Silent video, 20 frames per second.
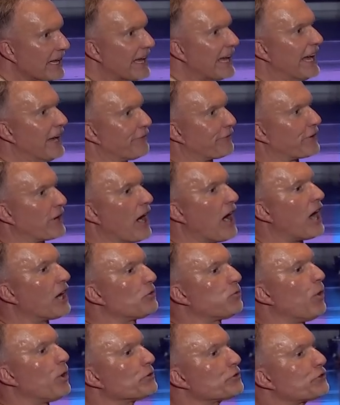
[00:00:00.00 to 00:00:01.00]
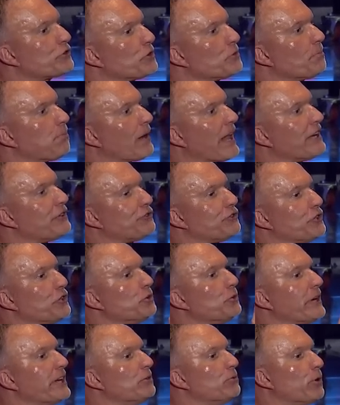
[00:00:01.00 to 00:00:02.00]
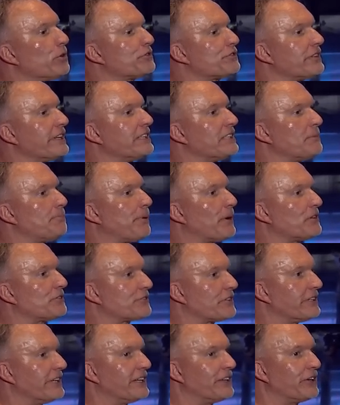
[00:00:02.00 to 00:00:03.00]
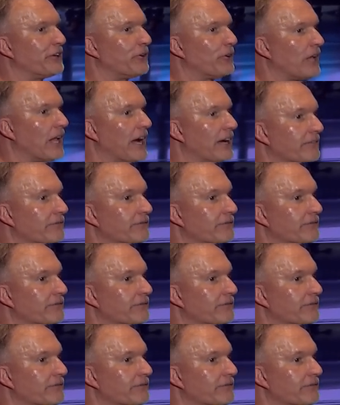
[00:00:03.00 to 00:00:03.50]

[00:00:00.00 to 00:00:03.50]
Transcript: If God wants to bless you, He will send a person into your life.